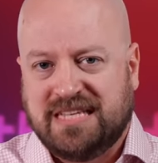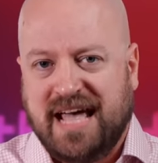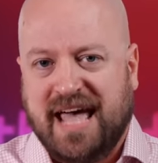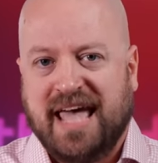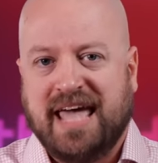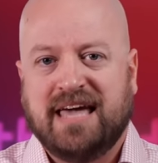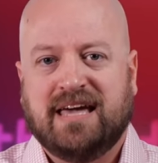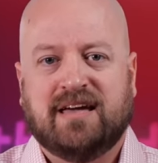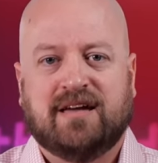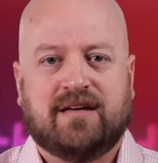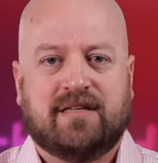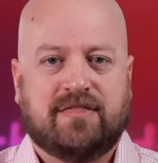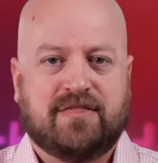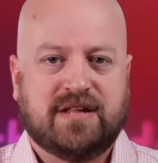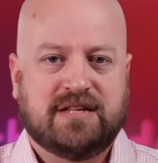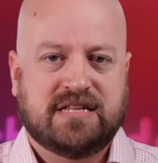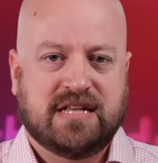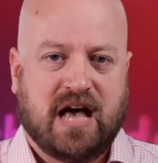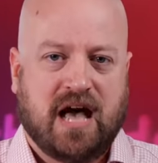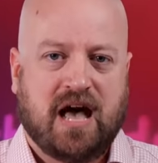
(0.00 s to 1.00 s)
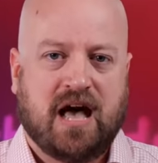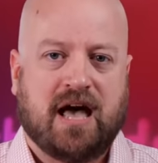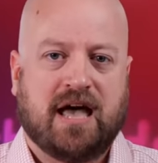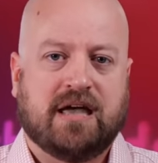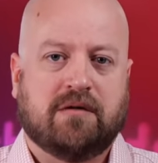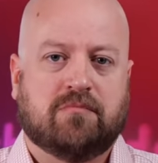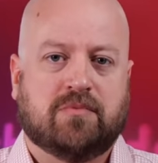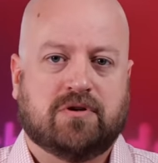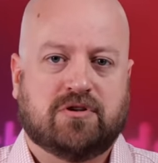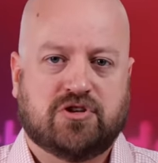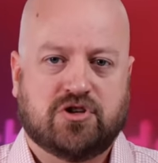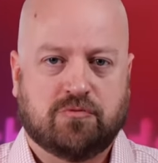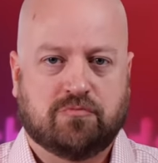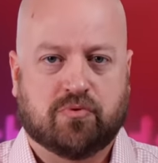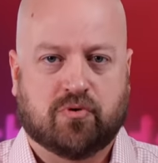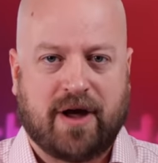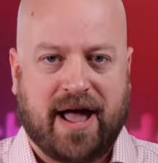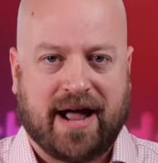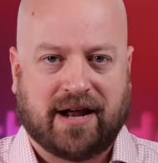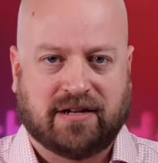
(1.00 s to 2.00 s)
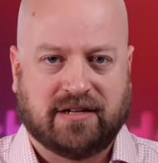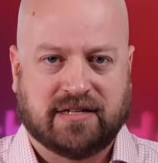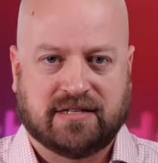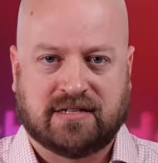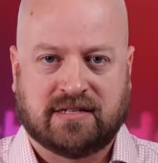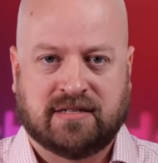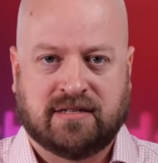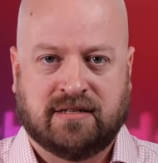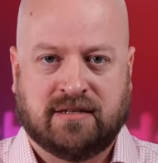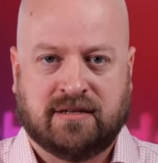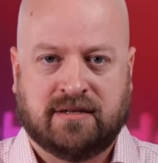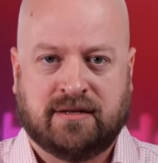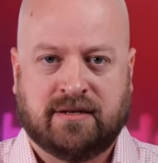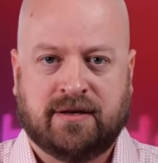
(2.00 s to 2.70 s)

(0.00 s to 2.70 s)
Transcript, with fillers: Take the time to practice.